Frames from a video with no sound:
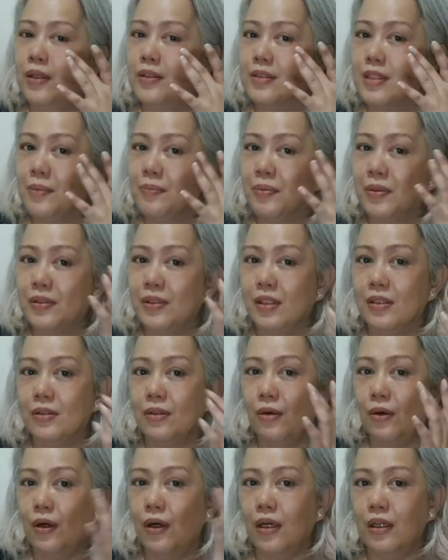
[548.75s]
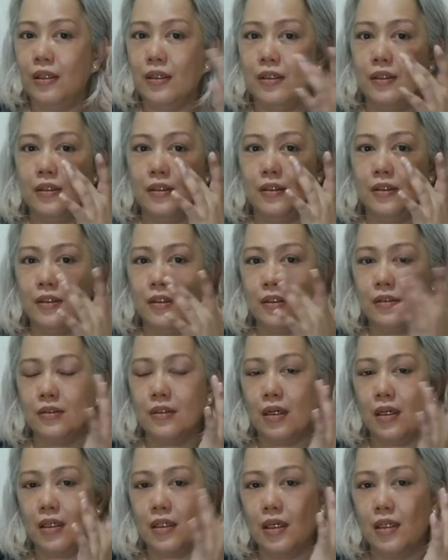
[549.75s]
once I put it on,
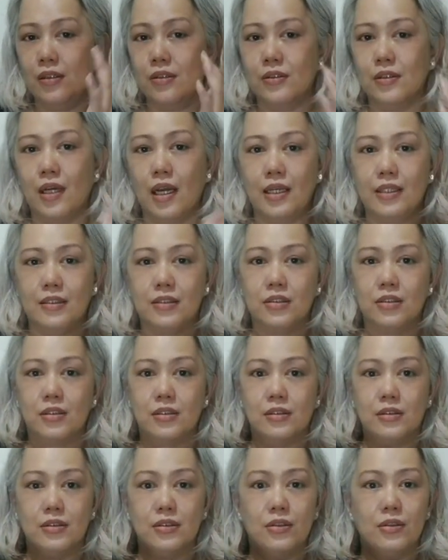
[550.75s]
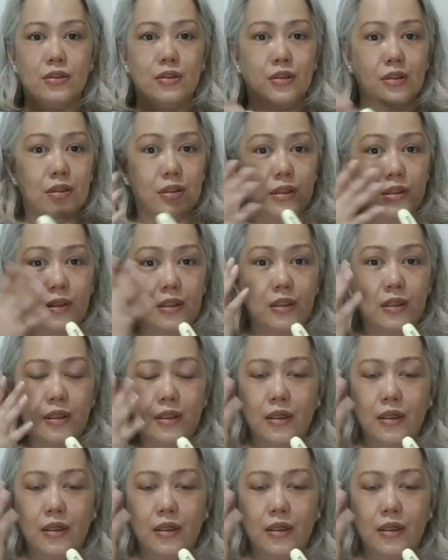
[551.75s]
yung dark under eye circles ko,